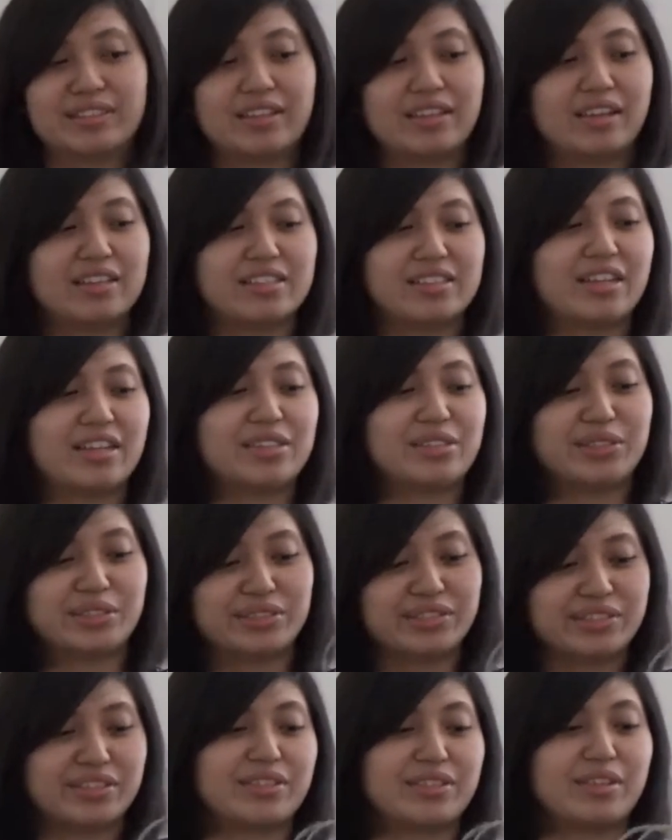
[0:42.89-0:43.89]

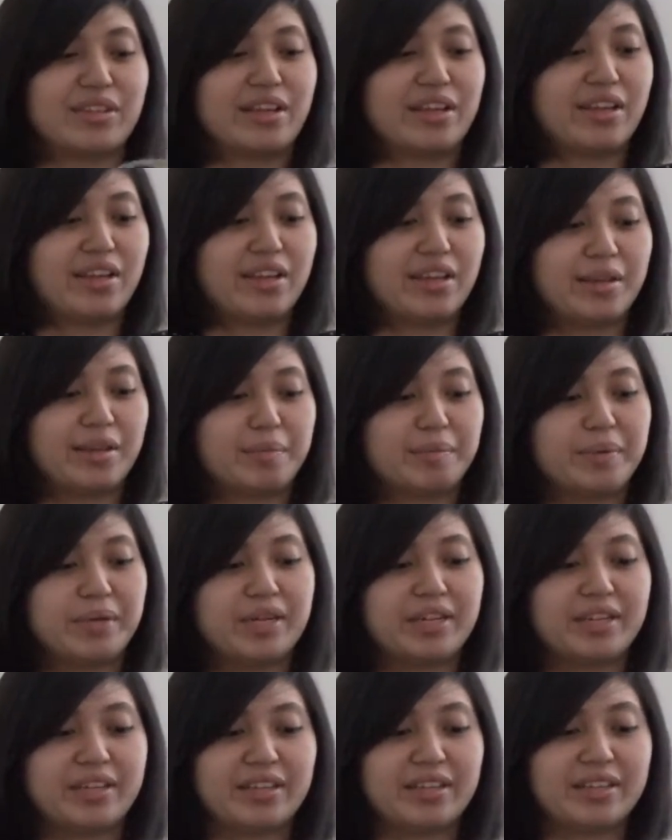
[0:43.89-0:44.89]
essentials,
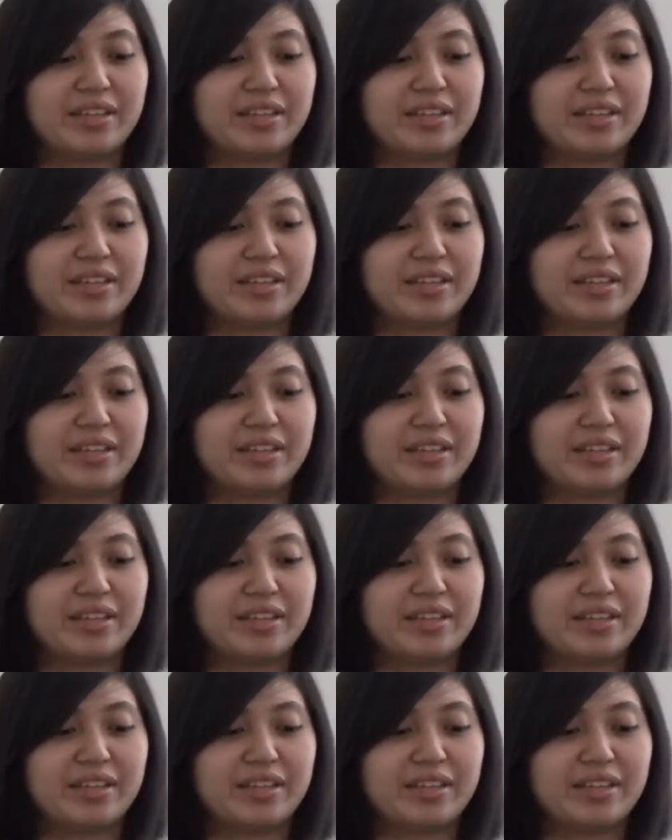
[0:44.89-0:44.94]
but